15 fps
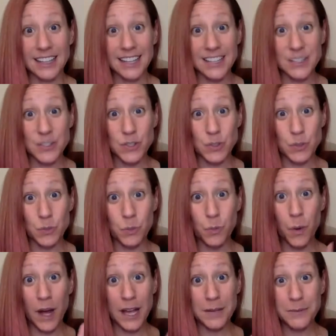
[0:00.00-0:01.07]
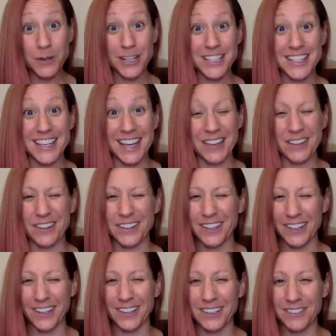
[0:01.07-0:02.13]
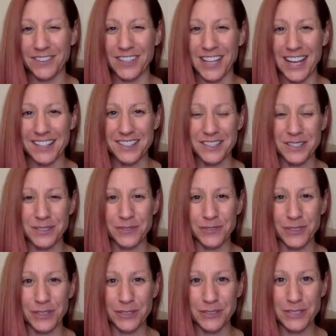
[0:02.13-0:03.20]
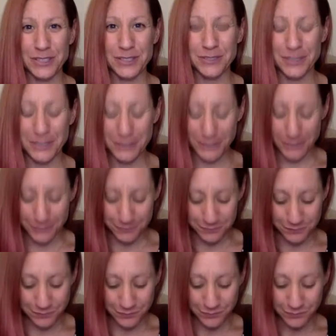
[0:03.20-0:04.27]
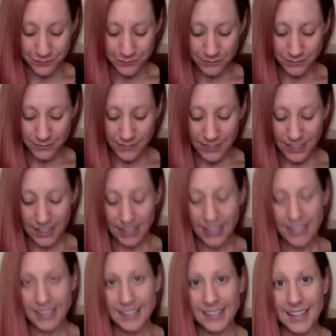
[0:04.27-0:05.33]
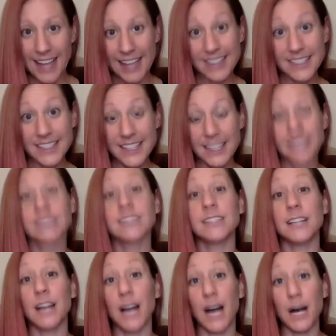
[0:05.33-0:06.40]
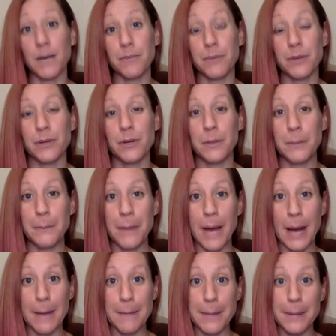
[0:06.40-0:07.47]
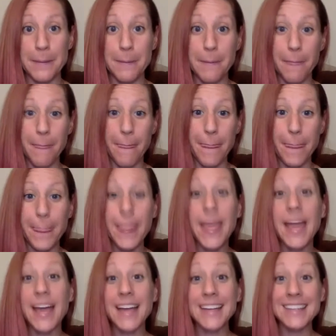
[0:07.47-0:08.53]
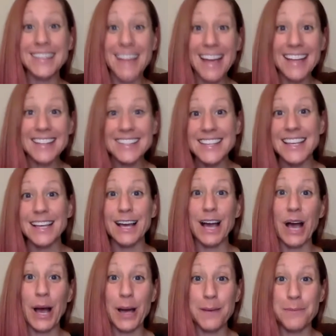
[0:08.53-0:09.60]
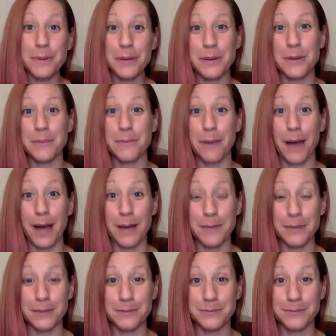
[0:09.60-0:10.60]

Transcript: Let's do one more together and then I'll leave the last two for you to do on your own. Net, up, pup. Net, up, pup.